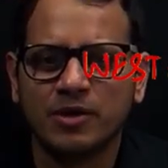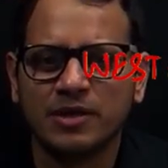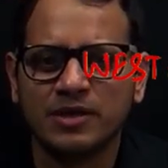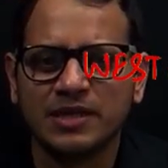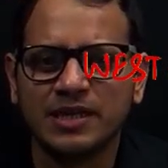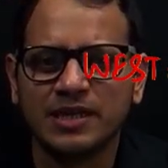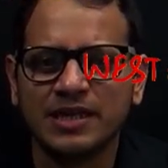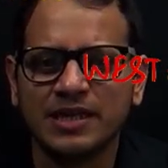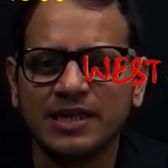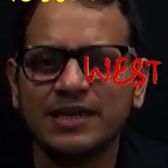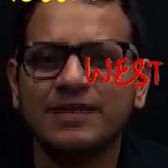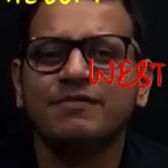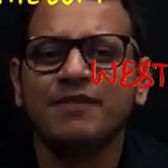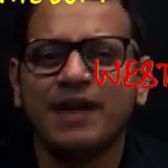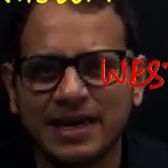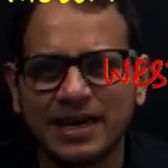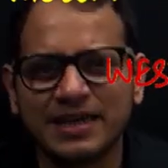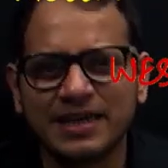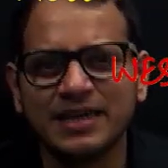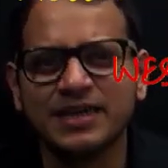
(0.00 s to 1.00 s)
In fact, it
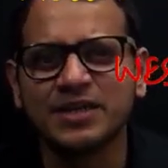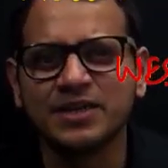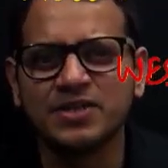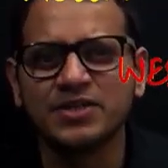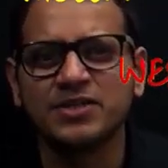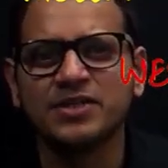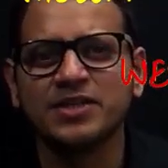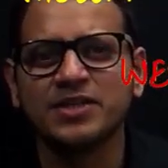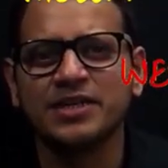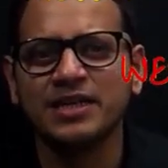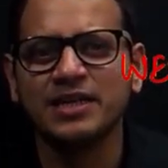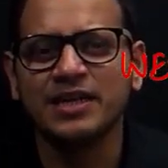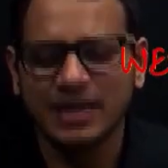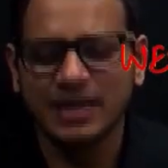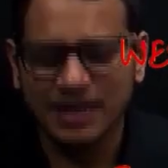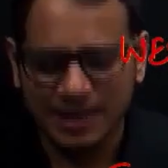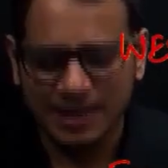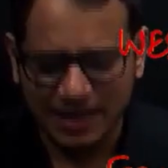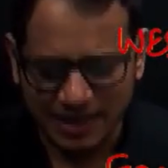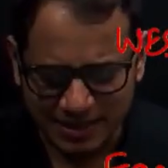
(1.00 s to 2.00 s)

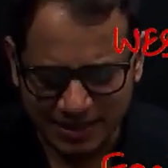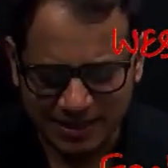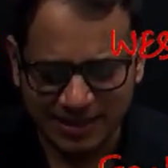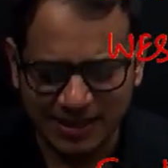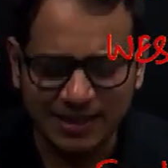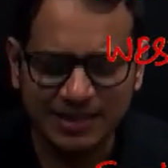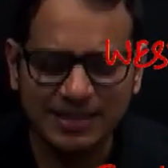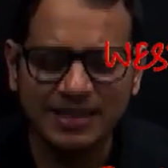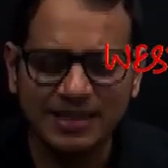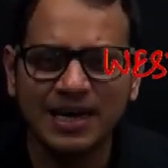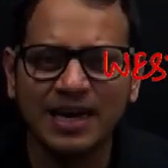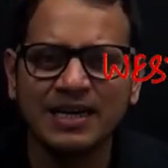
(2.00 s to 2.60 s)
is said that